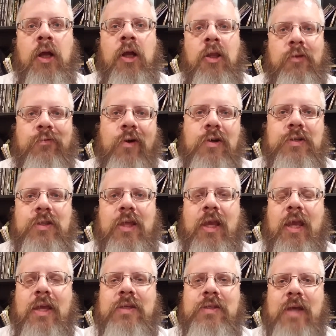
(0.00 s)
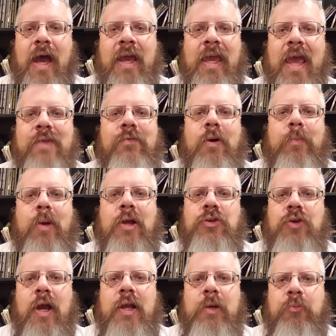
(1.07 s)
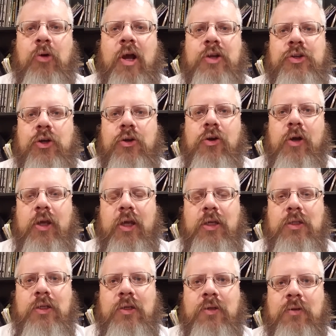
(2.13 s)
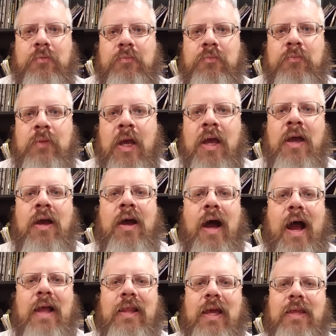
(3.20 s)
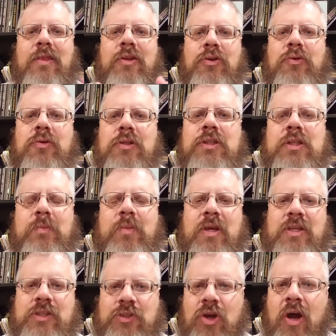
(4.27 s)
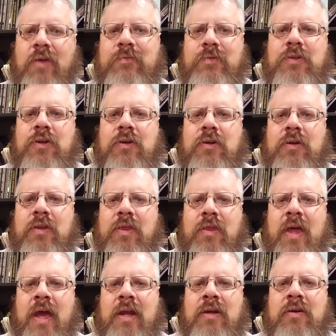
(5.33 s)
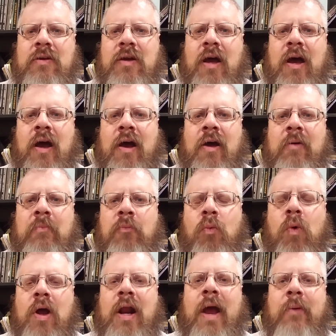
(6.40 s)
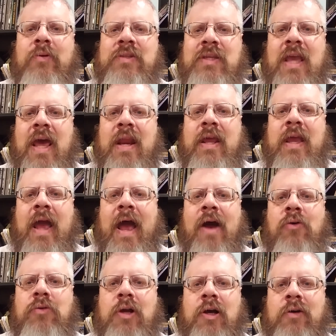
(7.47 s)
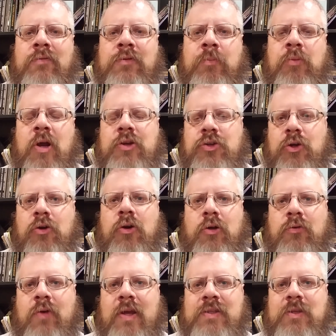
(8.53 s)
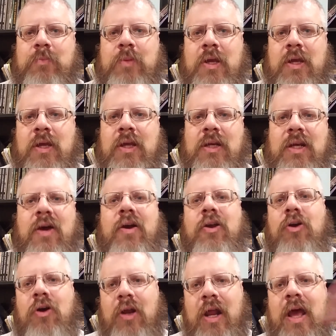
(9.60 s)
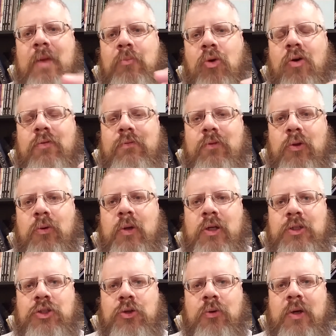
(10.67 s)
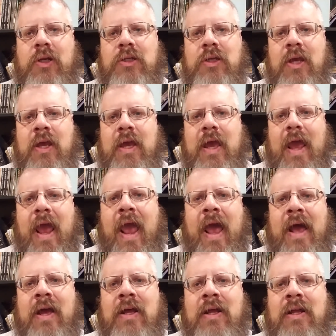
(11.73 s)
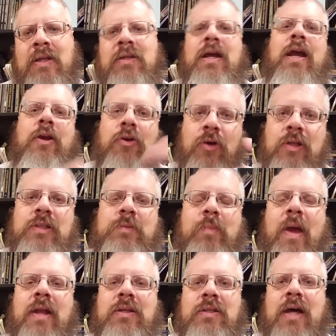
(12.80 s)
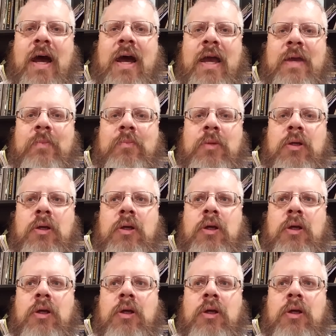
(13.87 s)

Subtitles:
The first thing is I gave up on trying to pressure cook it. I like the noodles to be softer than what I was getting out of the pressure cook recipe. Now I could add more fluid to it and I could spend time